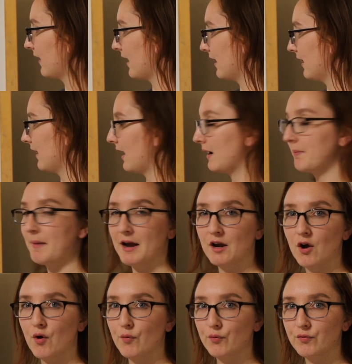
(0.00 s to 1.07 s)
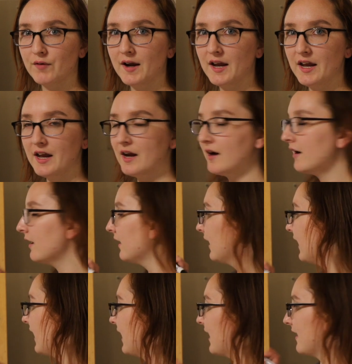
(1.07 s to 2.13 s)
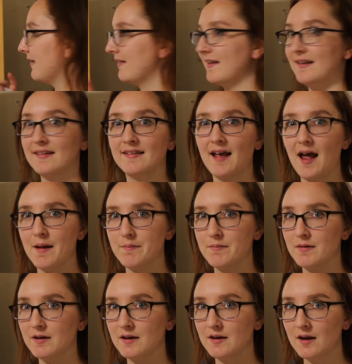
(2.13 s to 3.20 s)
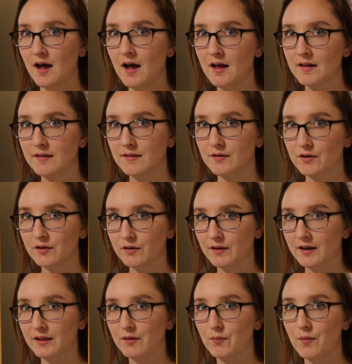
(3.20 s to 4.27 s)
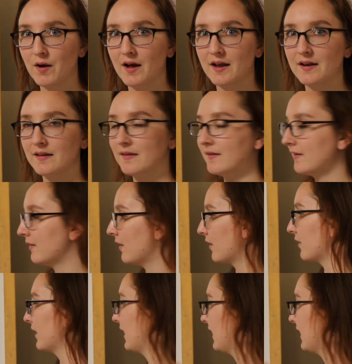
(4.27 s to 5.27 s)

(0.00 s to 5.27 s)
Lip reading: kind of like my cone right here. And since I'm not circling the ones that are